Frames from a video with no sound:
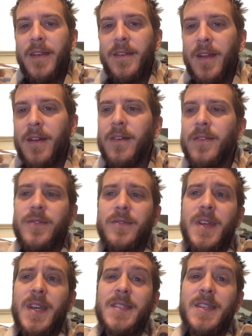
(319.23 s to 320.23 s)
don't know.
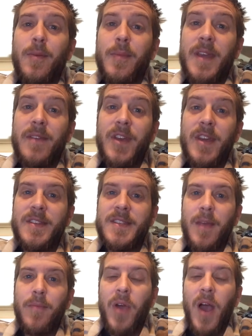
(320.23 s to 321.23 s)
You guys tell me if you had the
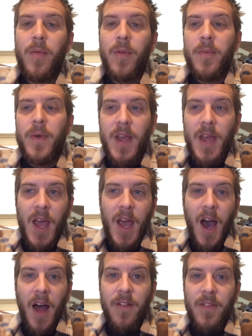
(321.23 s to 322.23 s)
same problem.
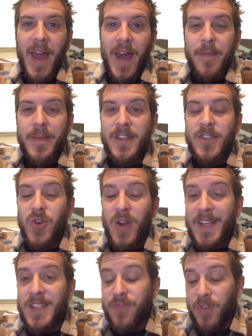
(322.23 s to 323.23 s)
Other than that, I mean, the
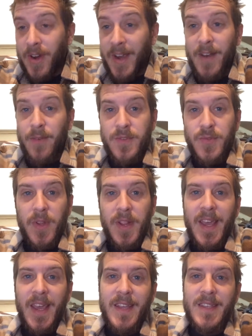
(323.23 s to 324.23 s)
transfer in was
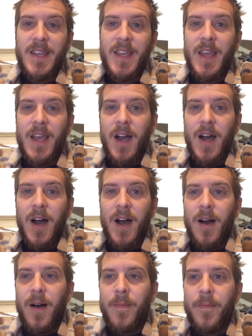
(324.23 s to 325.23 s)
really easy,
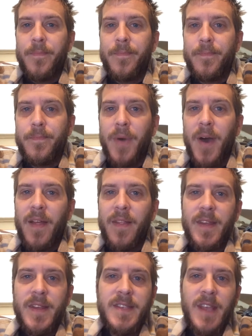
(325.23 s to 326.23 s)

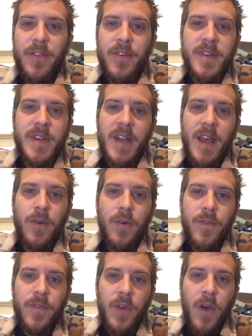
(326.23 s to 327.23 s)
but it's that 13-day
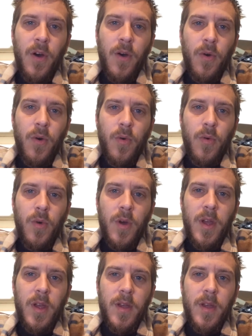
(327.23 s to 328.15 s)
hold. So